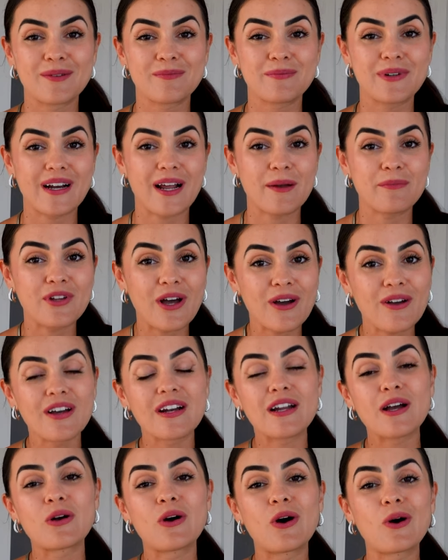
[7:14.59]
but I'm not
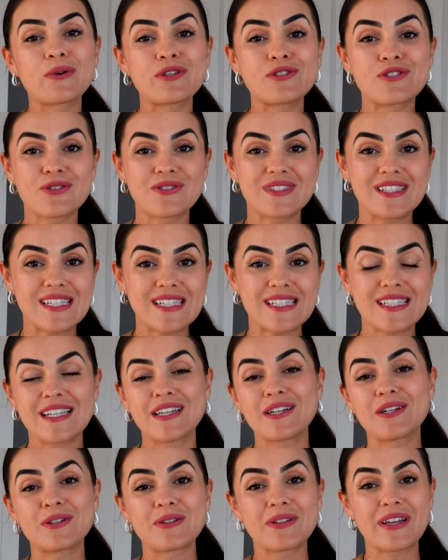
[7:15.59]
gonna go into
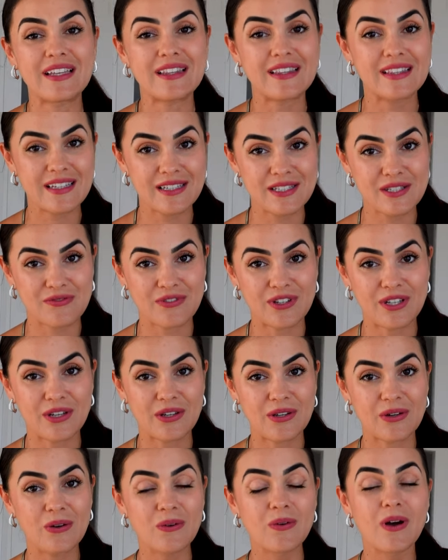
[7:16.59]
detail in this
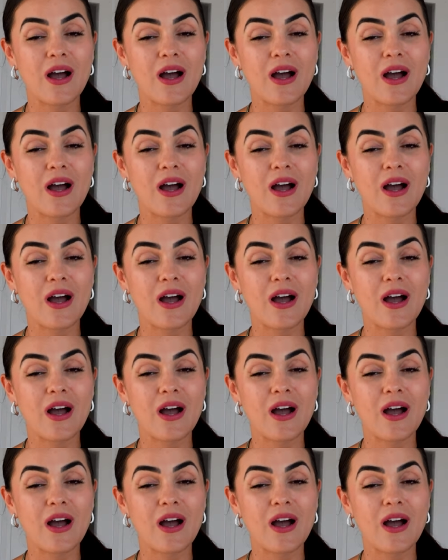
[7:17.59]
video.